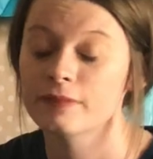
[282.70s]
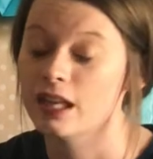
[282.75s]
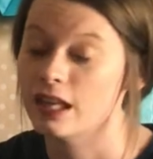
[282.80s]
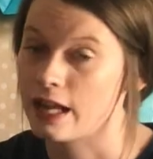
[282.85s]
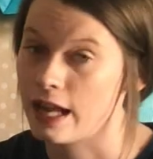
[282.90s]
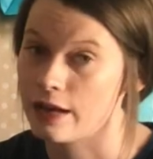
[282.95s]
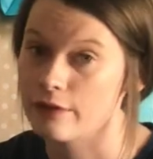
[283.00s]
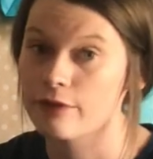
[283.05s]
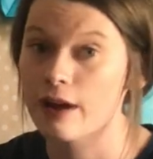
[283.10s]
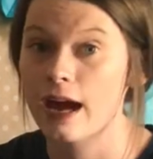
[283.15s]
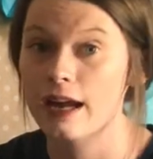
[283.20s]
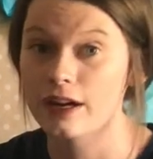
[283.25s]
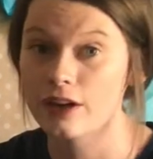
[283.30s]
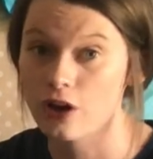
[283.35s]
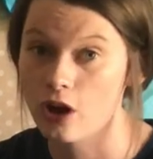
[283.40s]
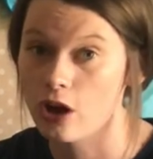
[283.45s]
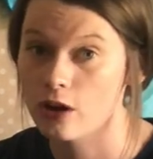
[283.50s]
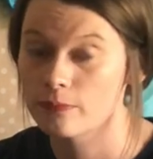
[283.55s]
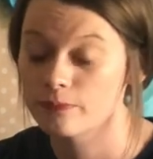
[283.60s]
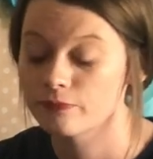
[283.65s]
"It ain't right at
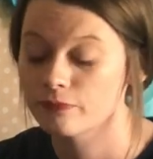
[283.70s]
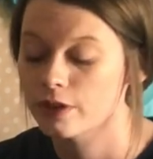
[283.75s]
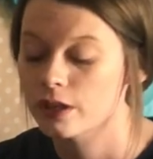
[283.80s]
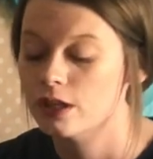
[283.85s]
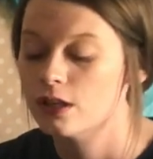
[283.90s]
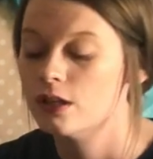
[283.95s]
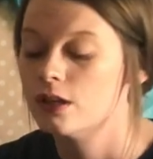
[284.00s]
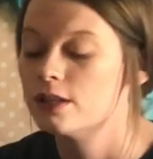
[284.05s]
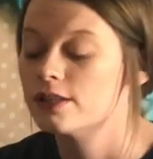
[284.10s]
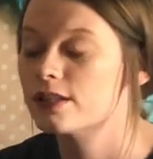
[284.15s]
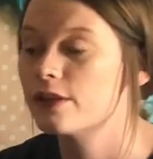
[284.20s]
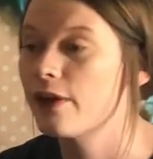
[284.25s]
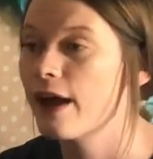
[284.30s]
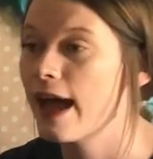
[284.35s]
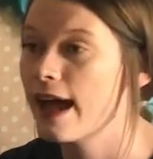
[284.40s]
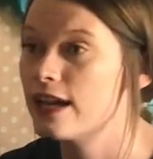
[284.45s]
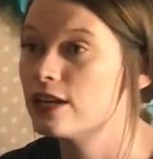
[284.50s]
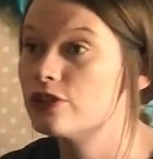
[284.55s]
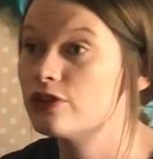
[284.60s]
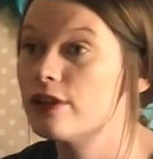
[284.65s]
all." So
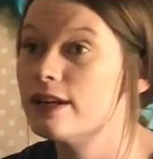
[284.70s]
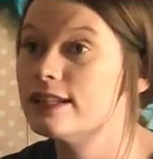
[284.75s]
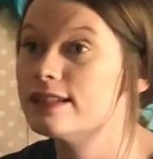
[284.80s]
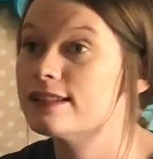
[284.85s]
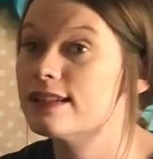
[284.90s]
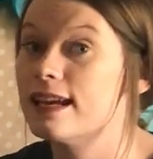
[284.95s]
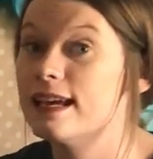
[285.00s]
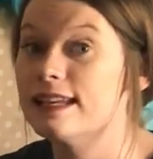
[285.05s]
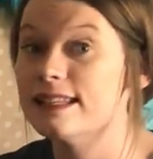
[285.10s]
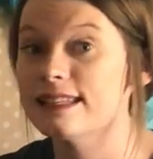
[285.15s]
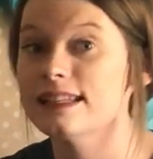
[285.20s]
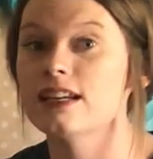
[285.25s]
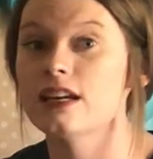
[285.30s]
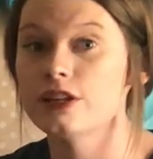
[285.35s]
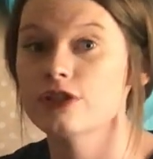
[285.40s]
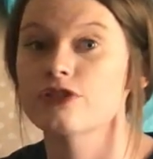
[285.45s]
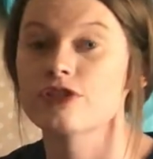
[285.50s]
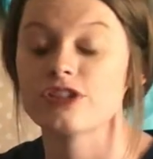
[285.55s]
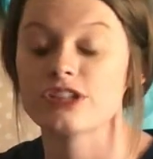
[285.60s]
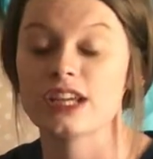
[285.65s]
X-Ray isn't
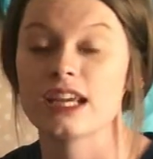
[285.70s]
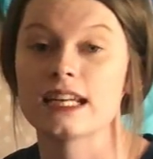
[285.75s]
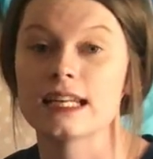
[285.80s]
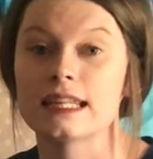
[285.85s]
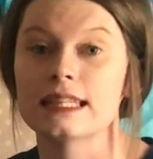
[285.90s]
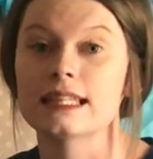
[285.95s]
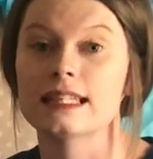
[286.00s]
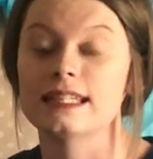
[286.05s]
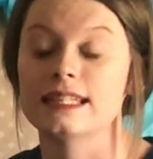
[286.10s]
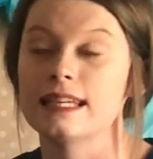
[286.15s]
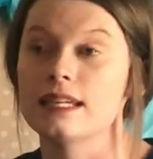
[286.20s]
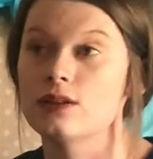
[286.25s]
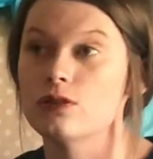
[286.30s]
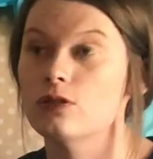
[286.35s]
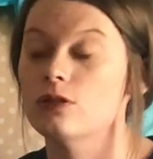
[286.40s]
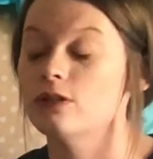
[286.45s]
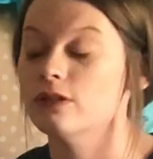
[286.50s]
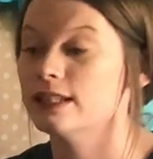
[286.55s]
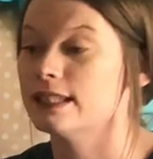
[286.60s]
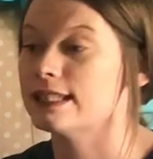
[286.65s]
understanding the
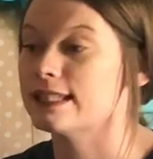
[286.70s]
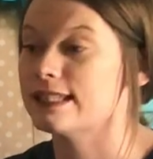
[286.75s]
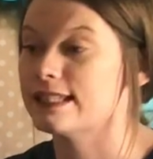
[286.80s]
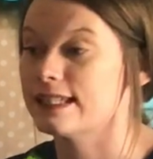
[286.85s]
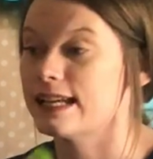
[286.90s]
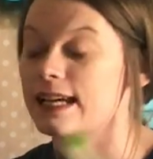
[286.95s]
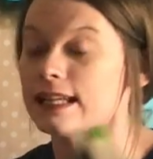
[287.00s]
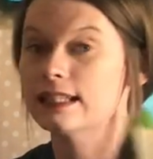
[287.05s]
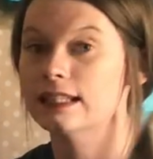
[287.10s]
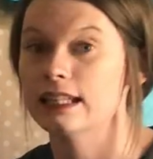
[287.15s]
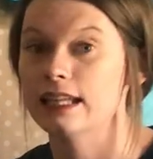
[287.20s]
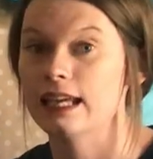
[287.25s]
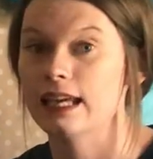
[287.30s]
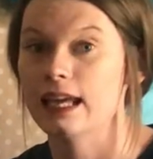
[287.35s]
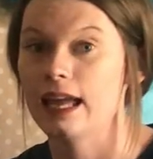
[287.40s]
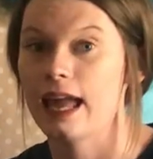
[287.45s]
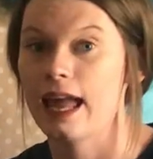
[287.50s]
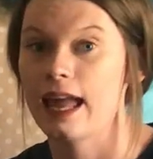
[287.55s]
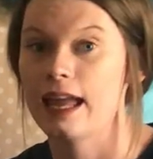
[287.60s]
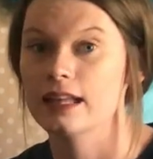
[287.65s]
deal that
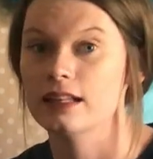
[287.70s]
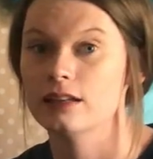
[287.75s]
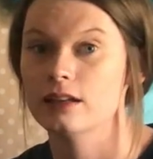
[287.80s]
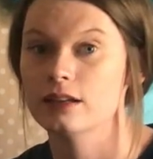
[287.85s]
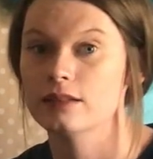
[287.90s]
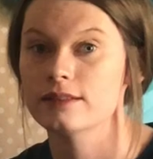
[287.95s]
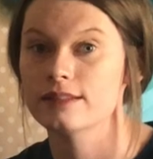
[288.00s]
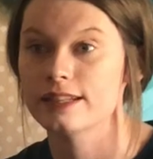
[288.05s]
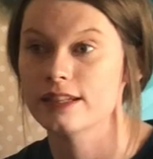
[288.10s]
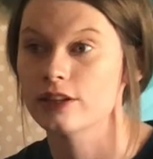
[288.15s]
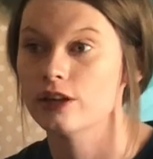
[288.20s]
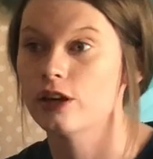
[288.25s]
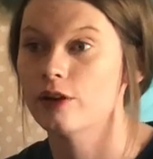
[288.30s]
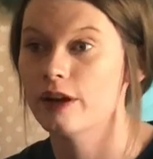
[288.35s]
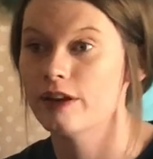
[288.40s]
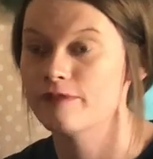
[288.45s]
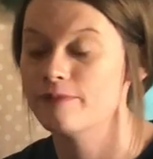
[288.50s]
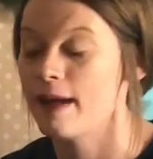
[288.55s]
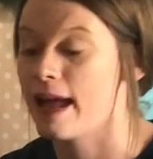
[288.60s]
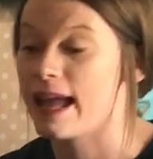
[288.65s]
Stanley and Zero
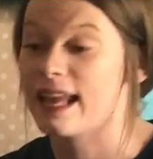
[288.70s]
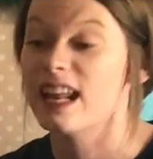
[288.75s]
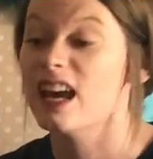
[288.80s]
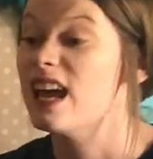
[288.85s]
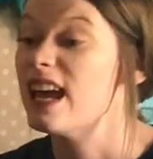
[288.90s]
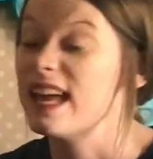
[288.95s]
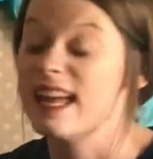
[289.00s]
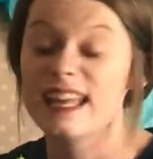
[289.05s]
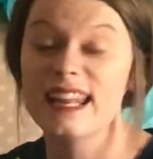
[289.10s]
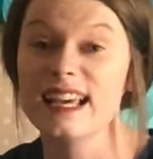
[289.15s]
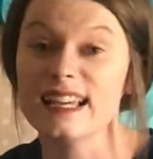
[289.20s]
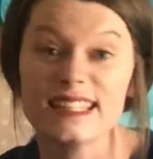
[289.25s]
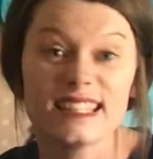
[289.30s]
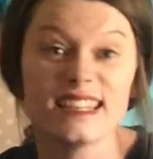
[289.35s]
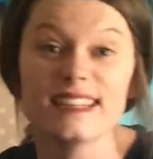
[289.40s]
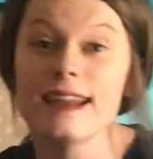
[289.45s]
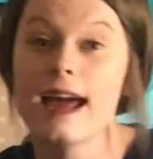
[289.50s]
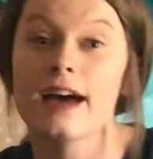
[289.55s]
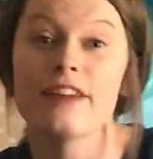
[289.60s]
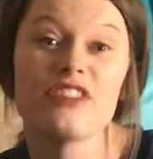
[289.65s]
have made. It has
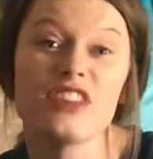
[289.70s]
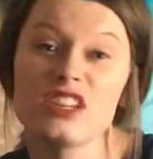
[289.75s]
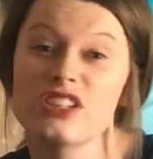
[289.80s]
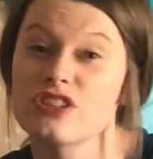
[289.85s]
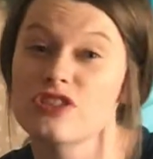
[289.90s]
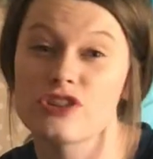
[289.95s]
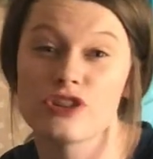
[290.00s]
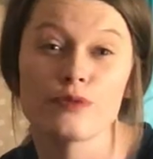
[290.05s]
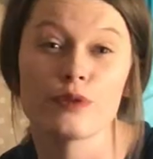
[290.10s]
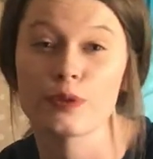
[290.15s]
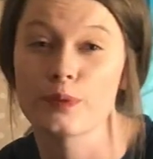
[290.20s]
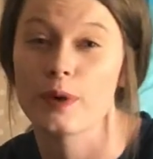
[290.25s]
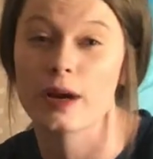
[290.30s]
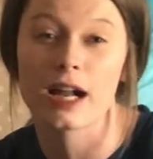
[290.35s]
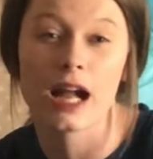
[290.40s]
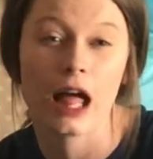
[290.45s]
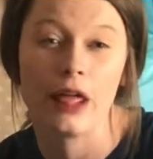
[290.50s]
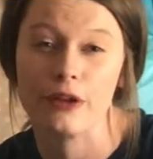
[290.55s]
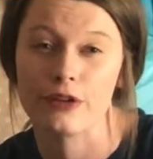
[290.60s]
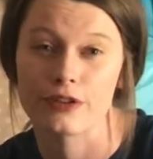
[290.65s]
nothing to do with what
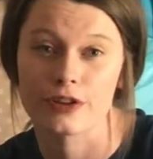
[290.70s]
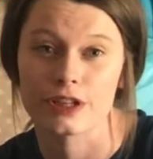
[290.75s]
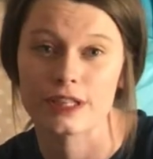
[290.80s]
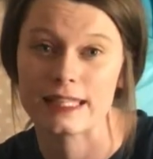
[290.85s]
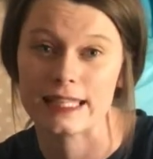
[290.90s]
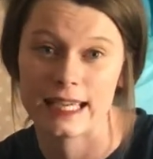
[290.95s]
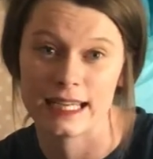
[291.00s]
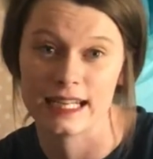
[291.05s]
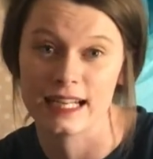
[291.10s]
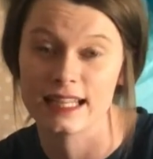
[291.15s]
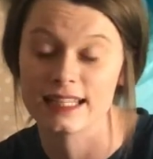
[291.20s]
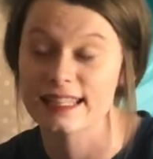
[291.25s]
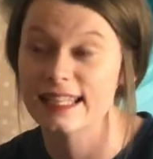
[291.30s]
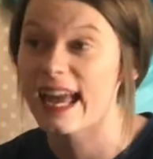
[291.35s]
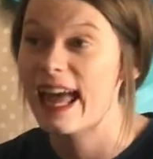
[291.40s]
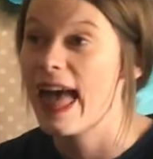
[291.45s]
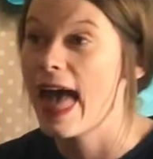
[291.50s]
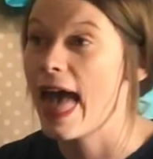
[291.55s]
color their skin is.